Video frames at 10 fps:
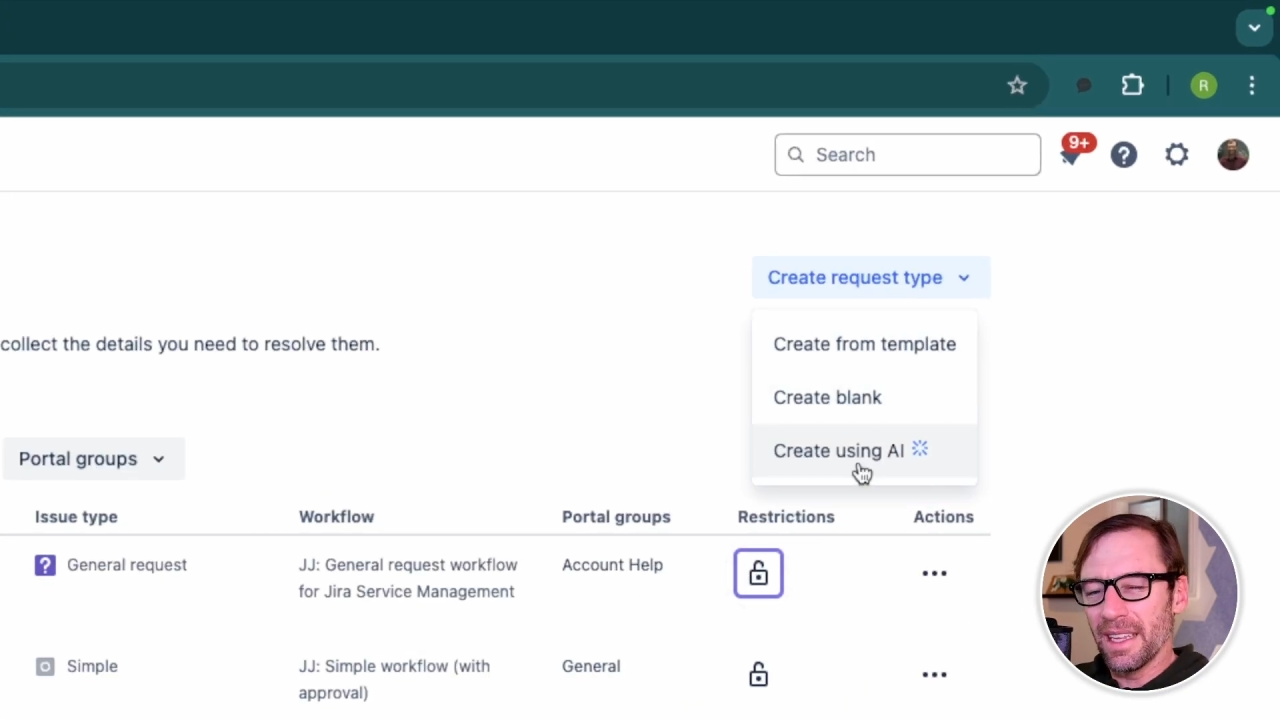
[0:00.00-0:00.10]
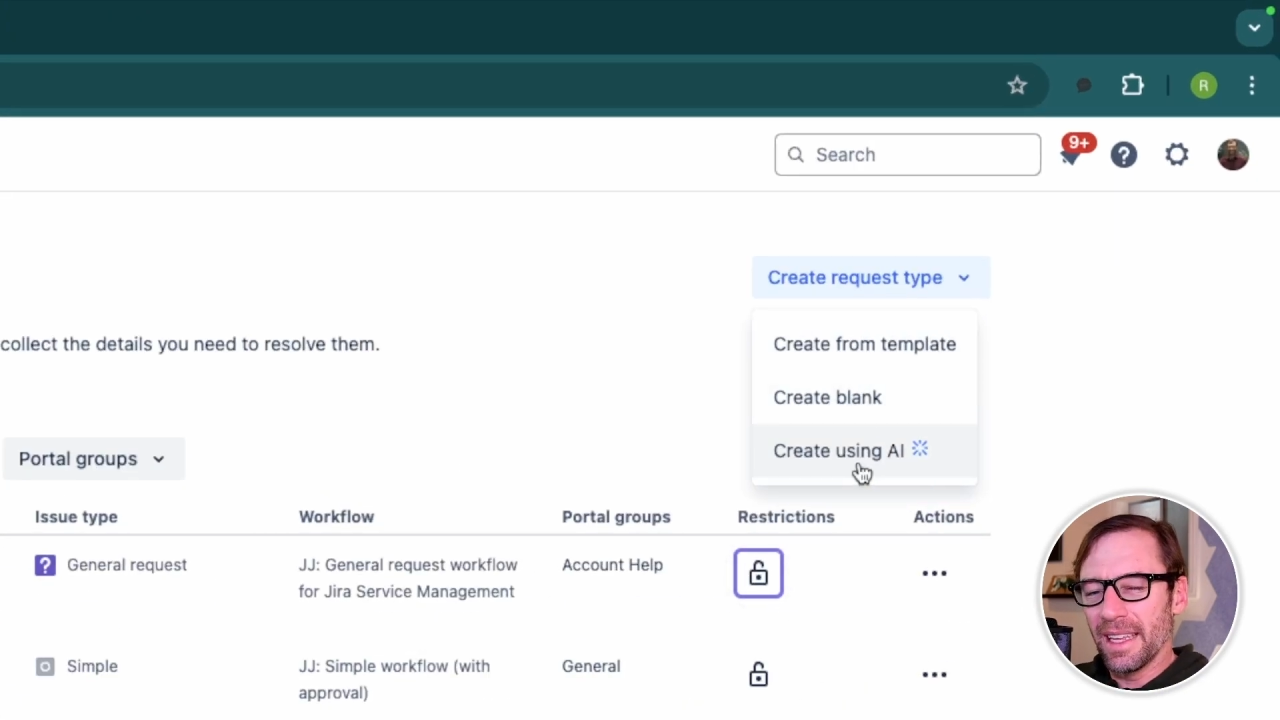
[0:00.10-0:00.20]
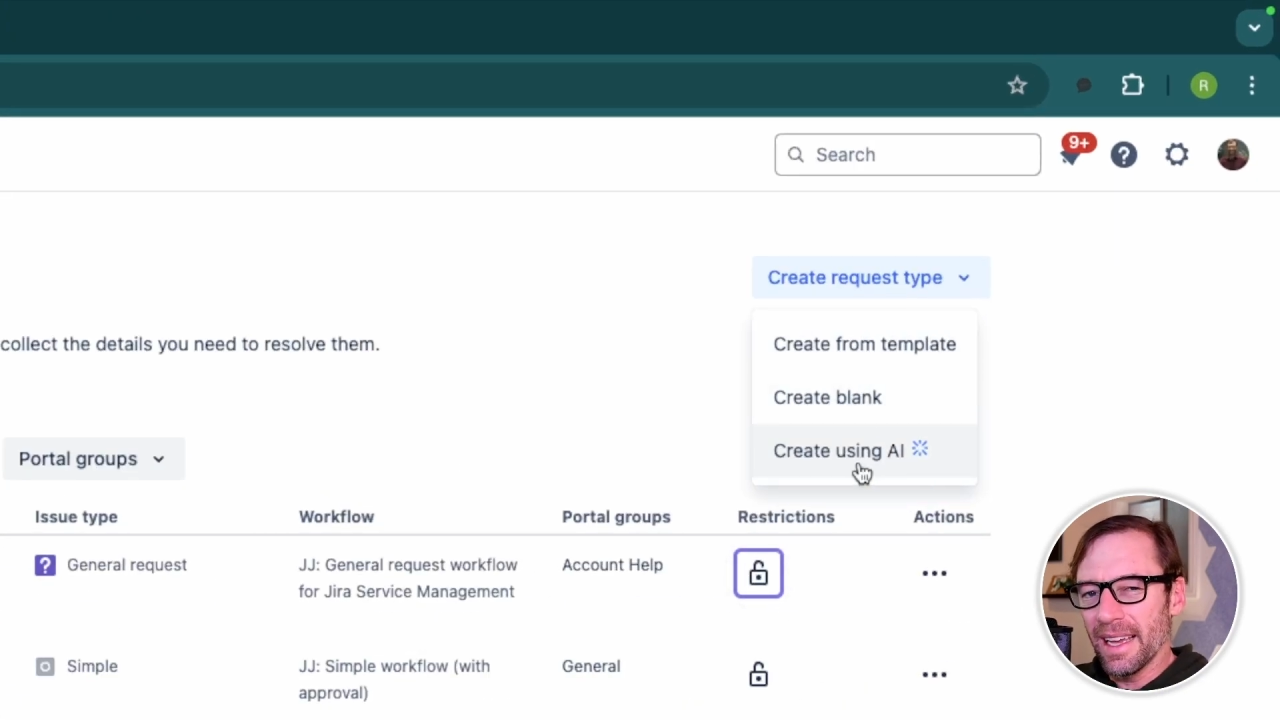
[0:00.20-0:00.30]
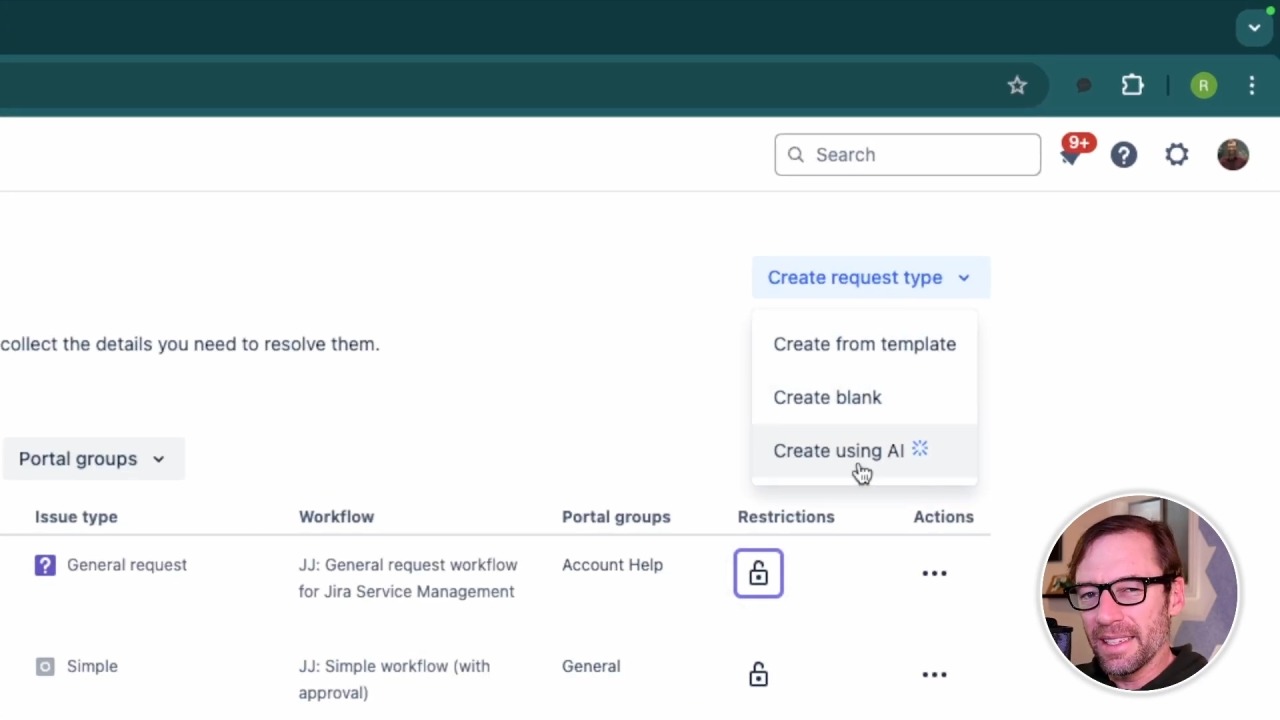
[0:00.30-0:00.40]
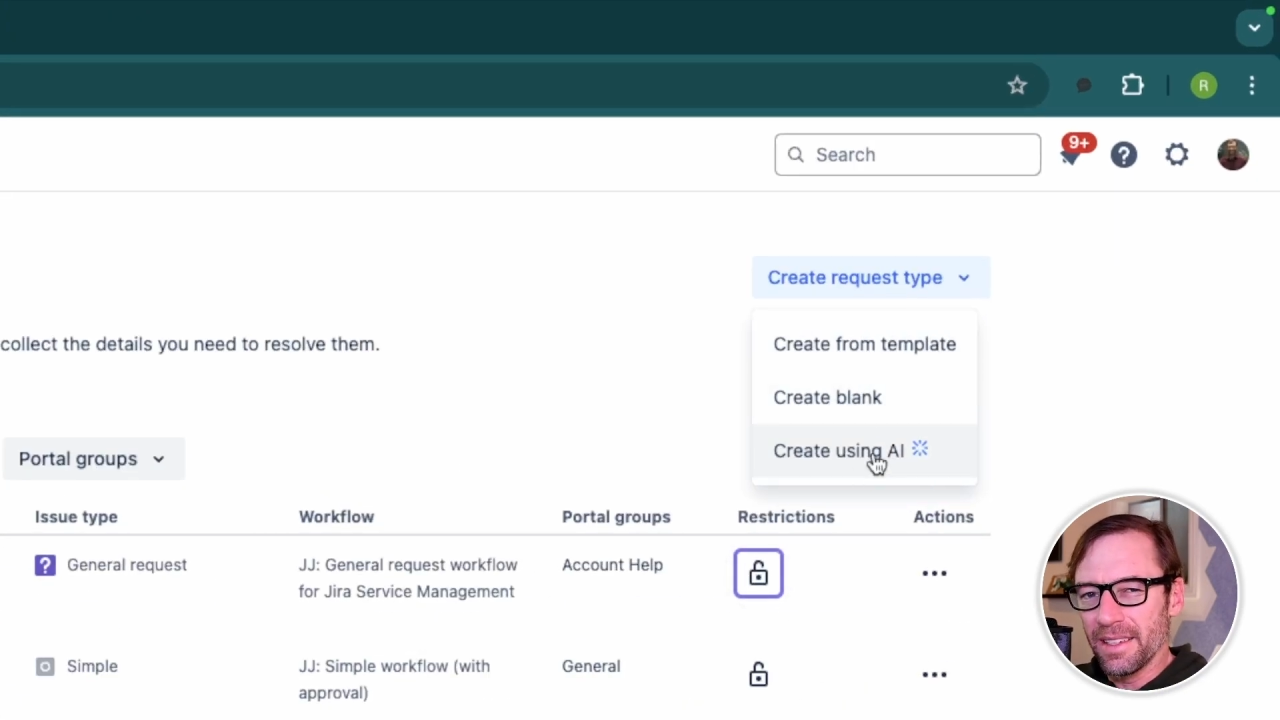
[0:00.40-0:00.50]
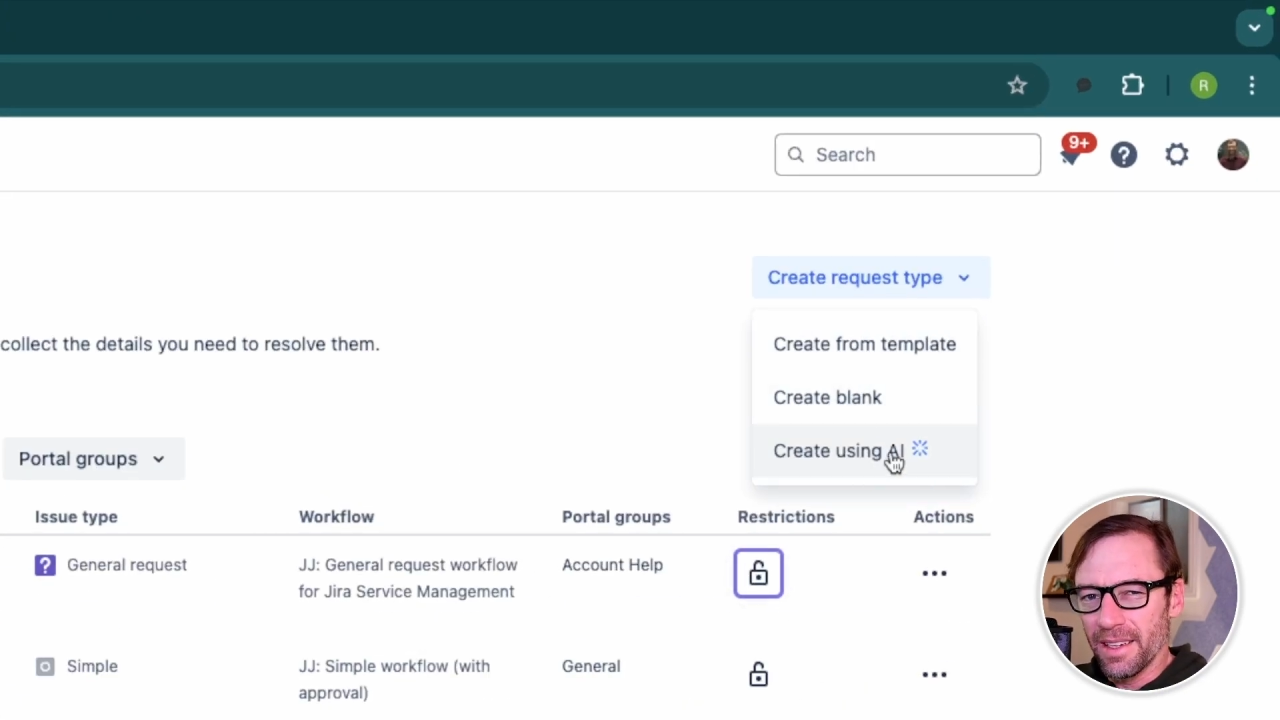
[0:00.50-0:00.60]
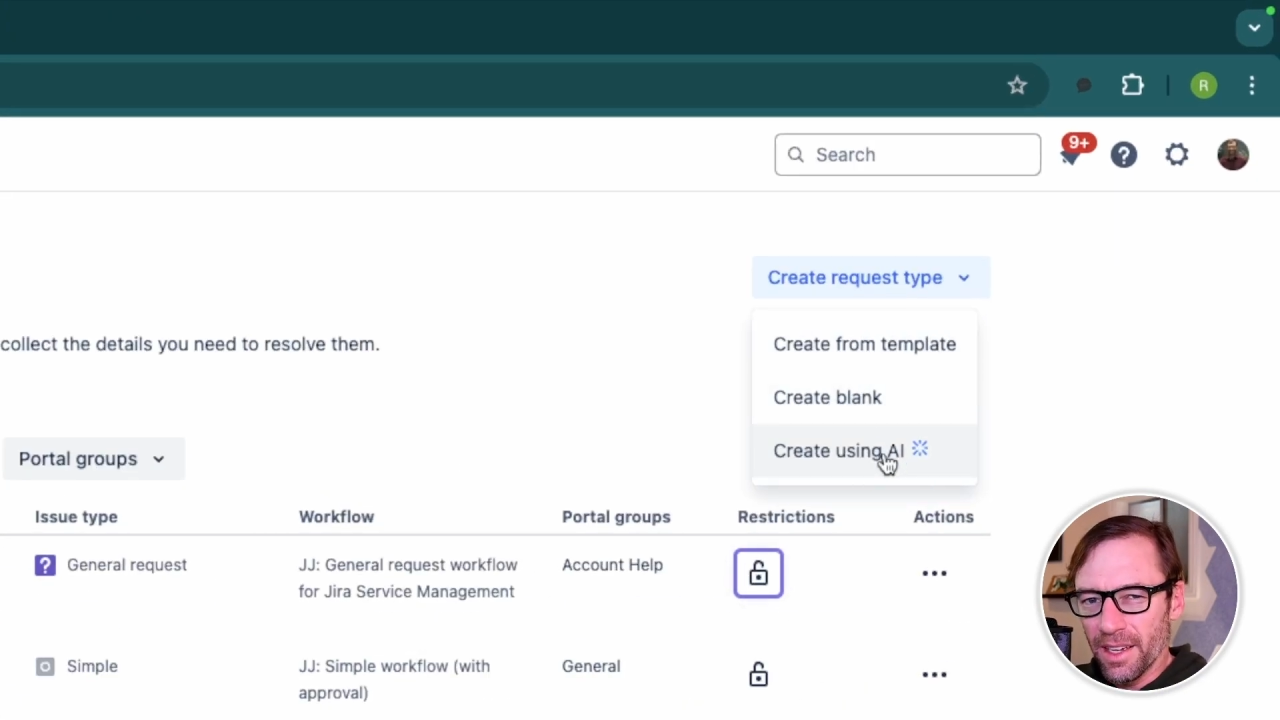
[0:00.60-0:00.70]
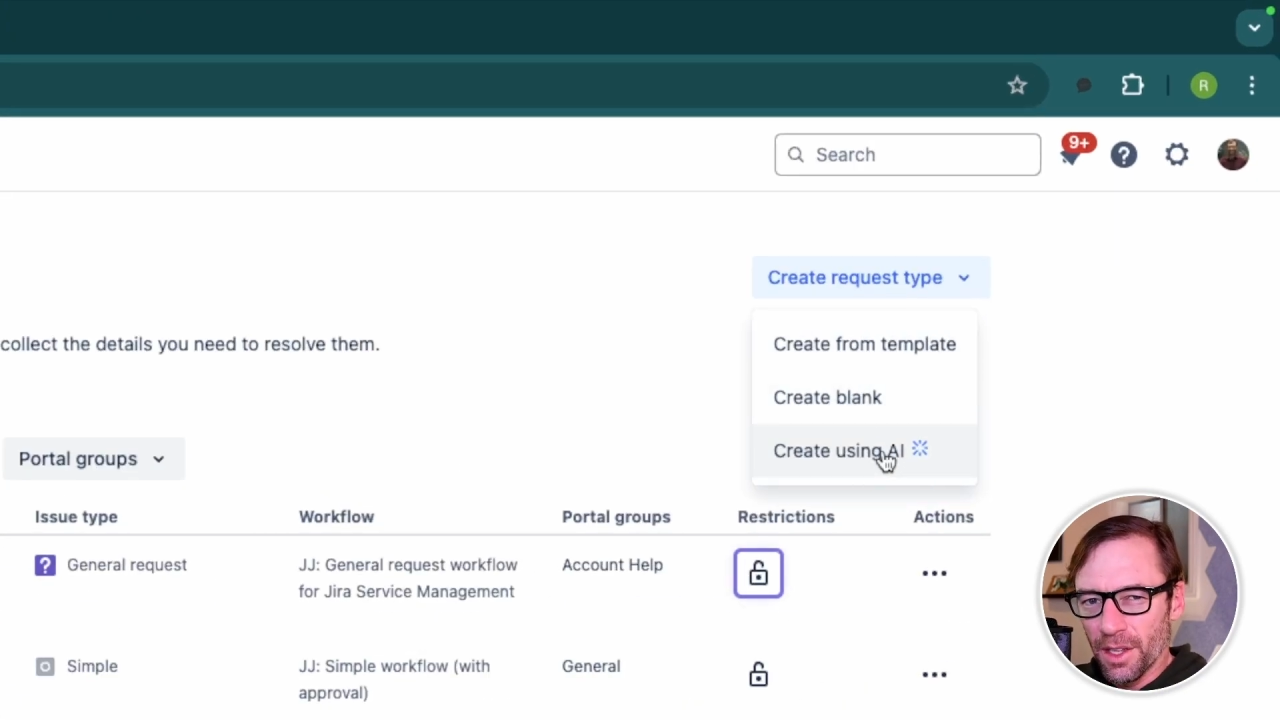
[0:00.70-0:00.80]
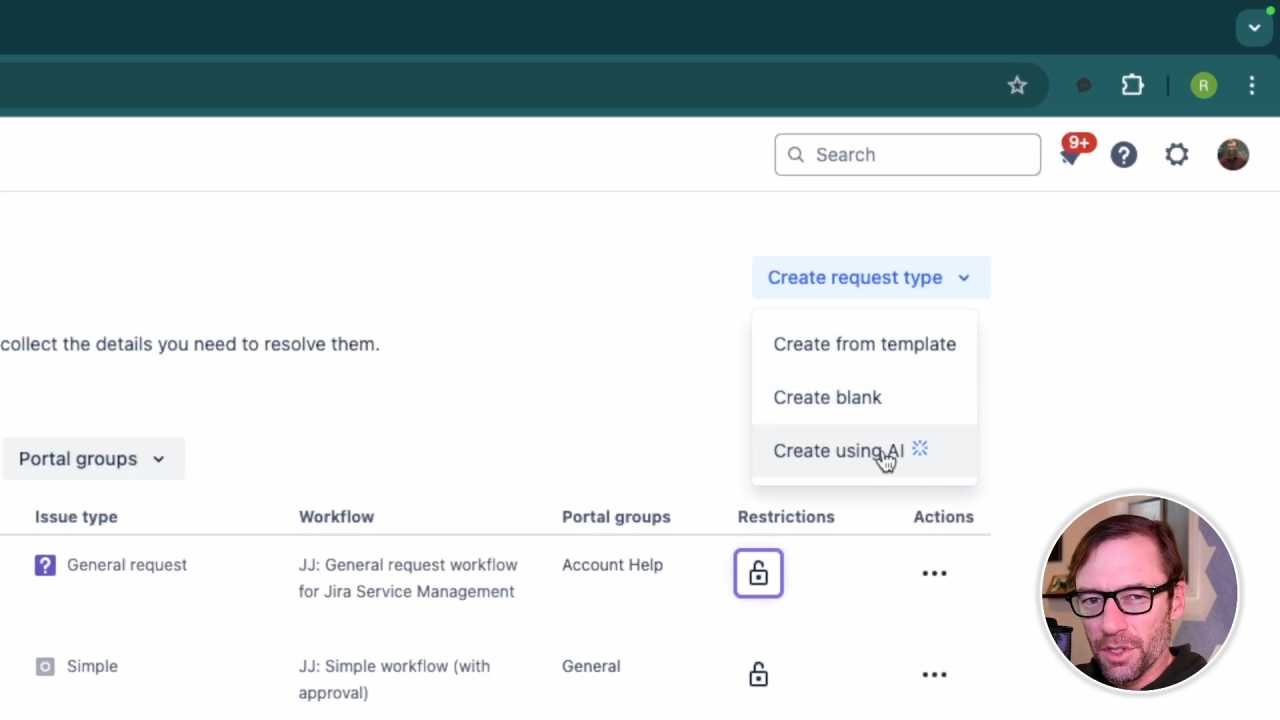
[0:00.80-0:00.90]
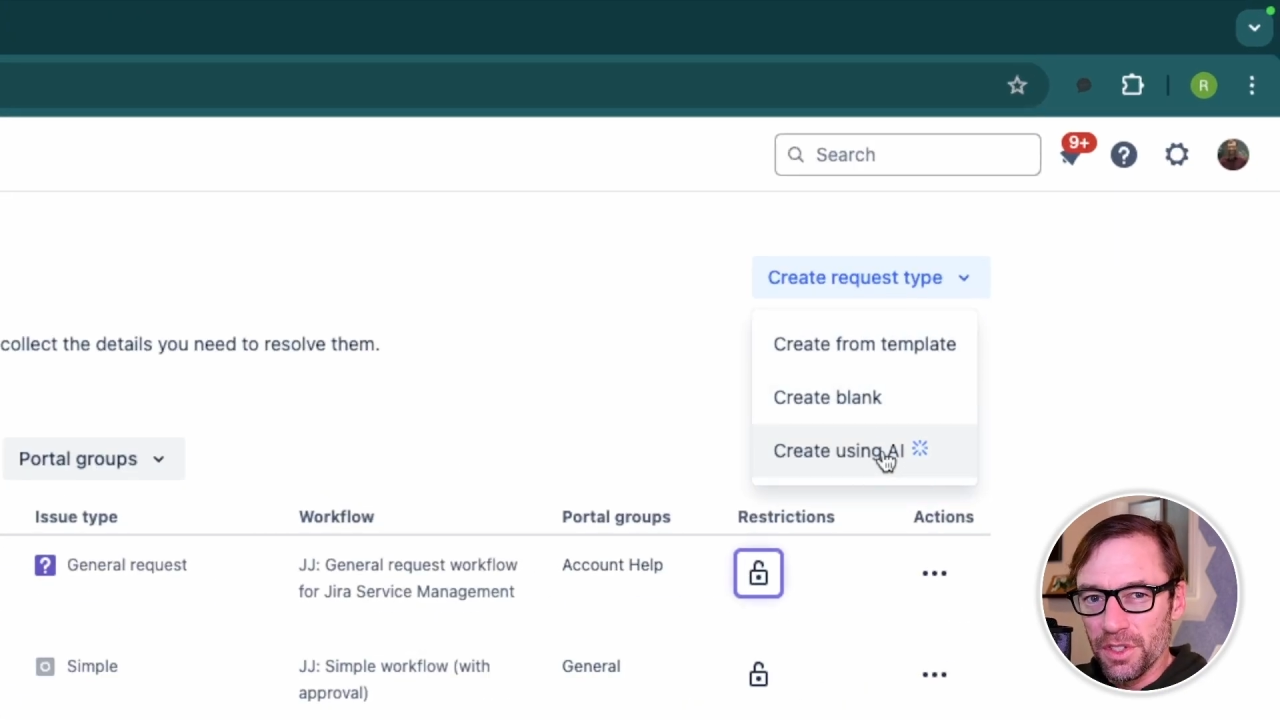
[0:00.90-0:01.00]
Atlassian
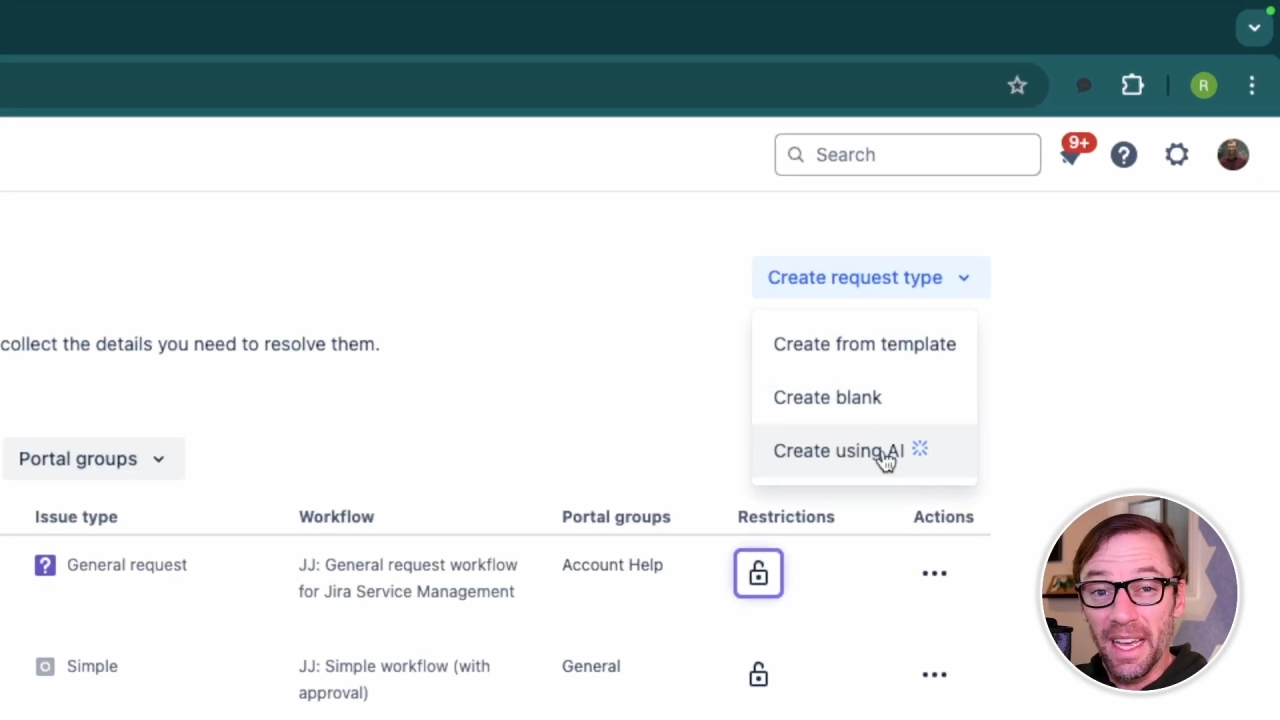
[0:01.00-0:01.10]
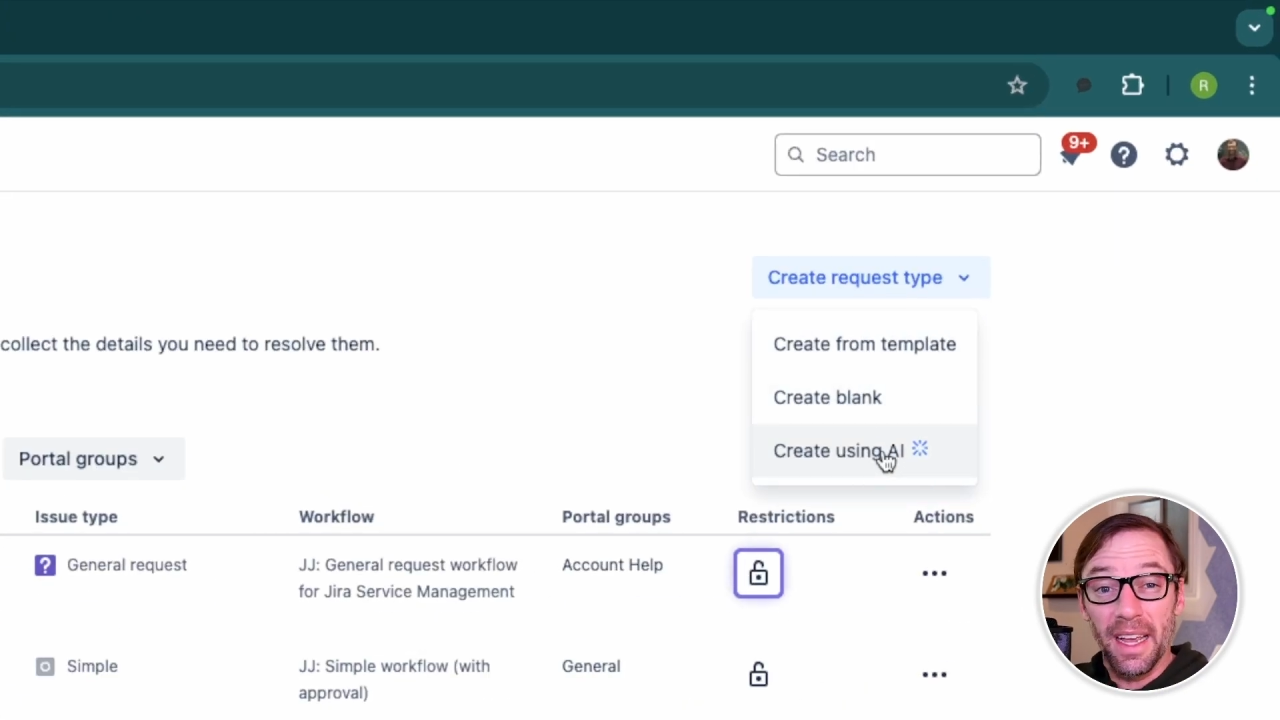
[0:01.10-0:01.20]
Intelligence,